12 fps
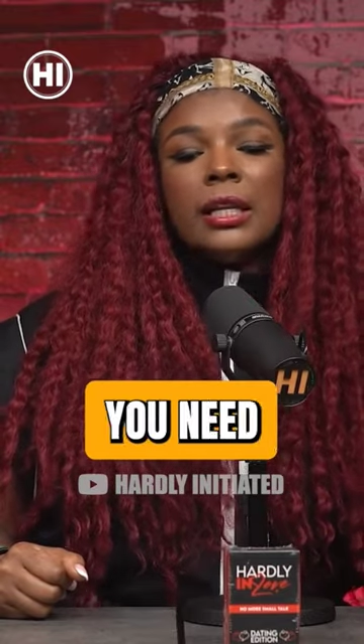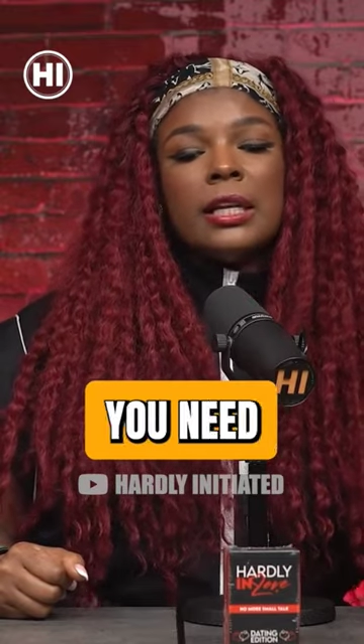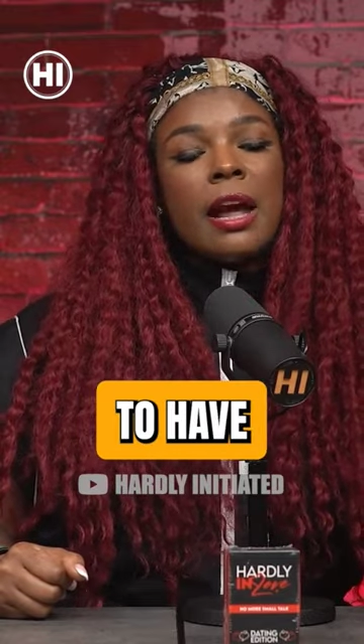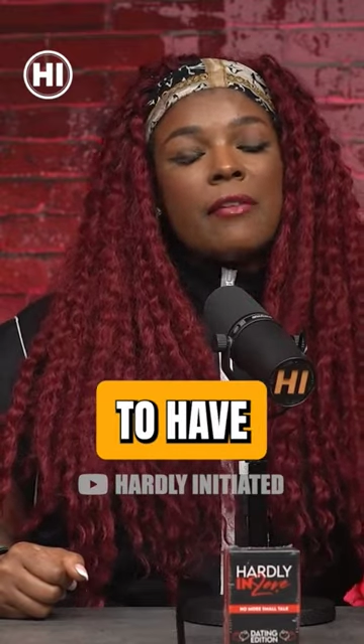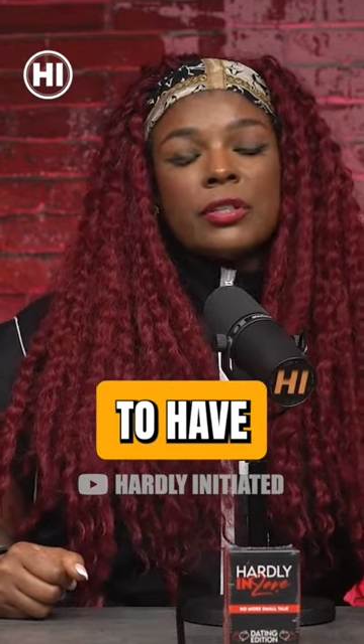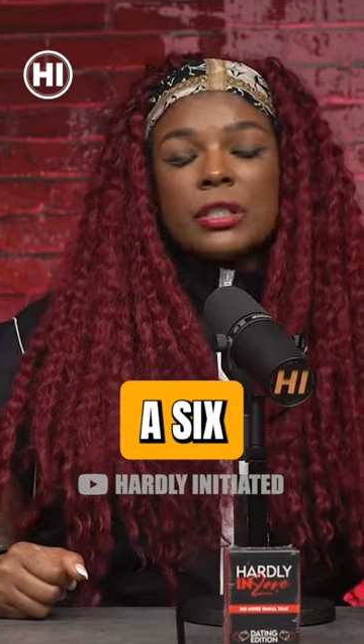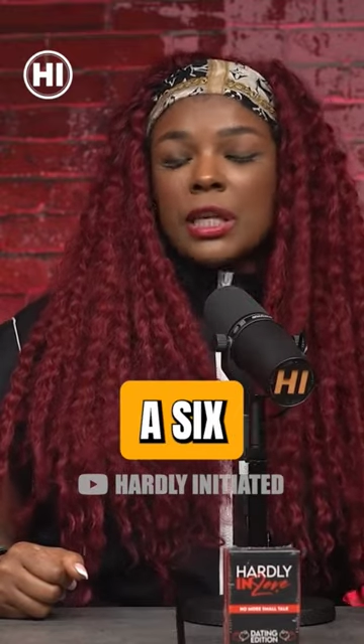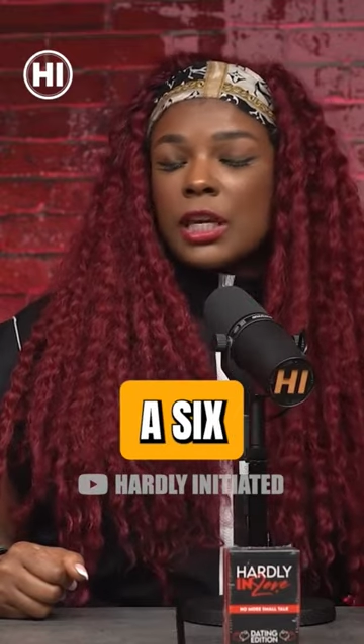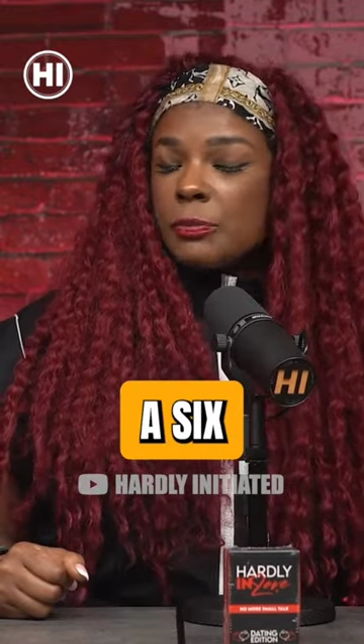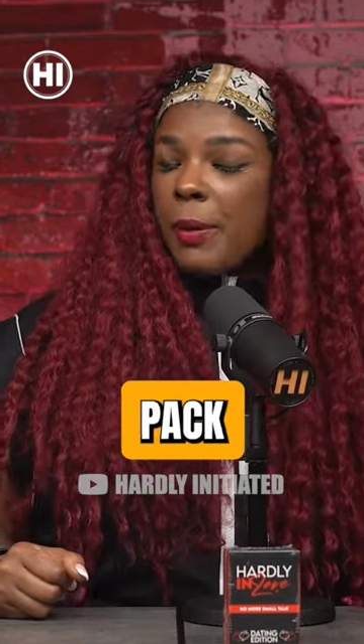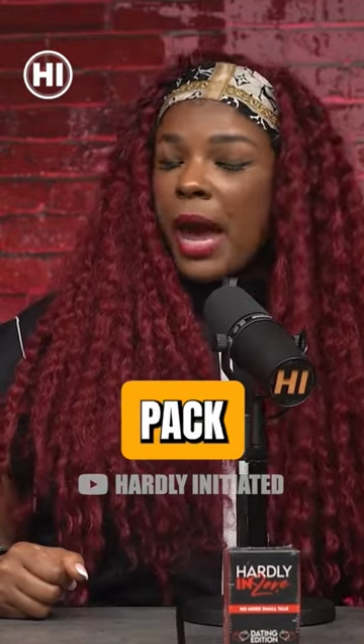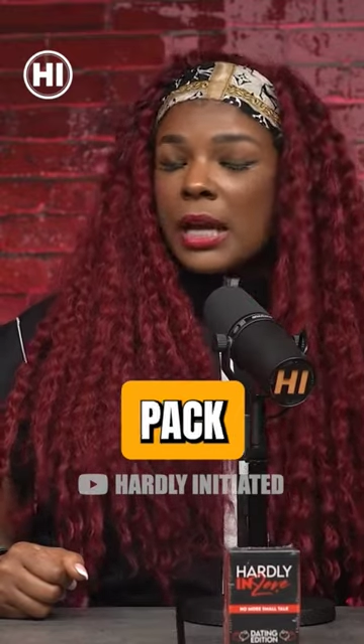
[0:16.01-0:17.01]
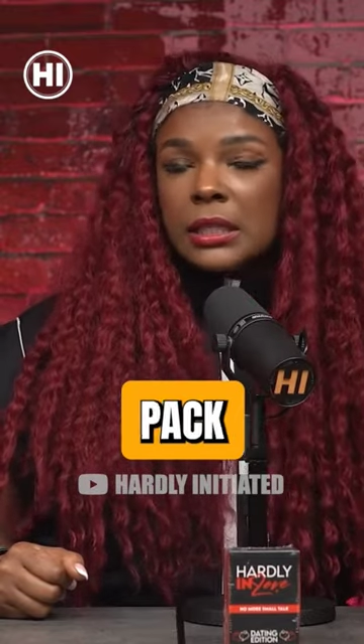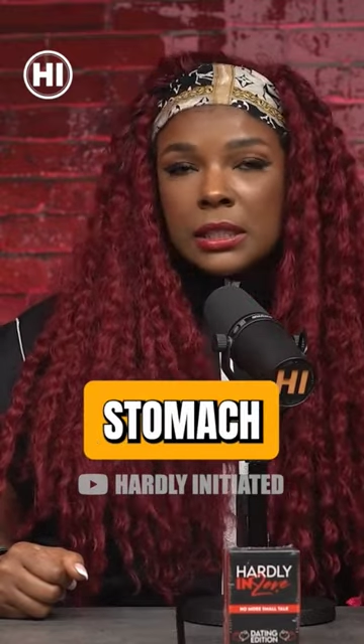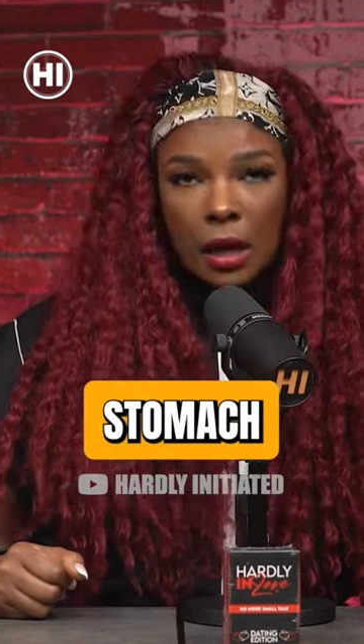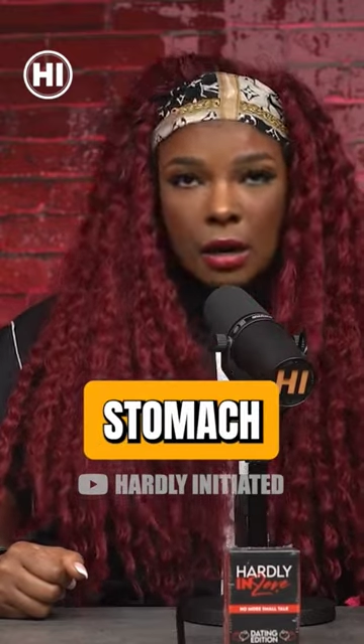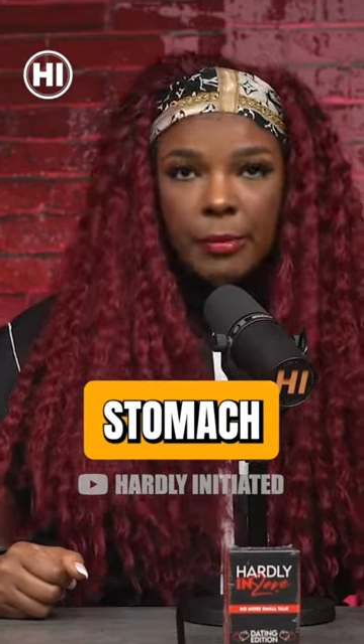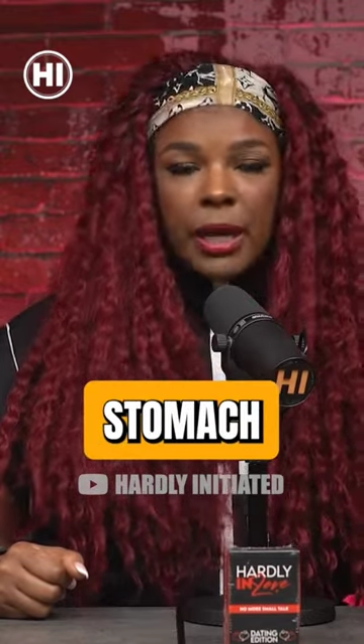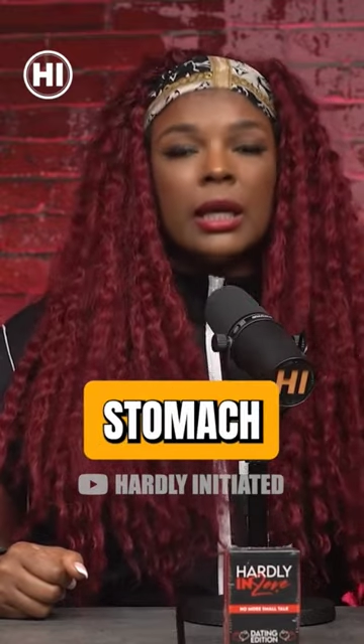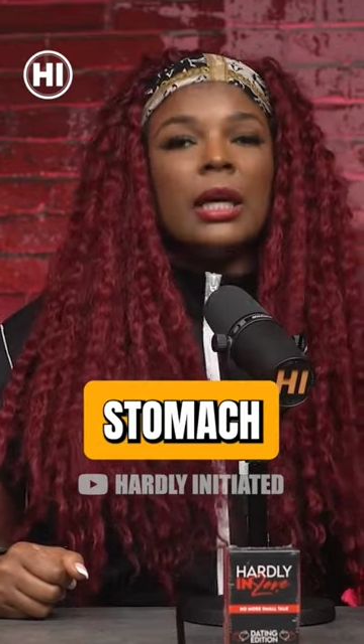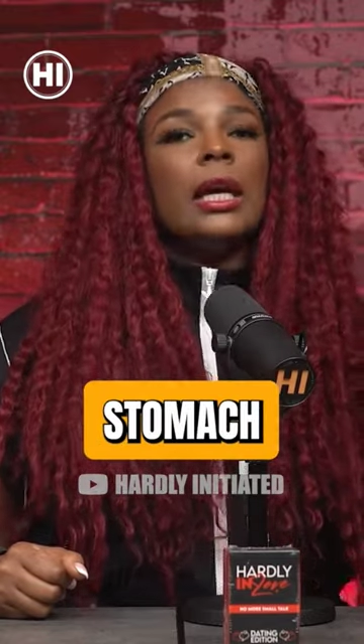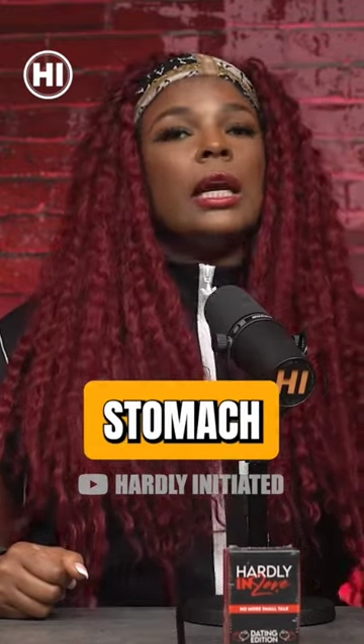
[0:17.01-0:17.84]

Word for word: He need to have a six pack stomach.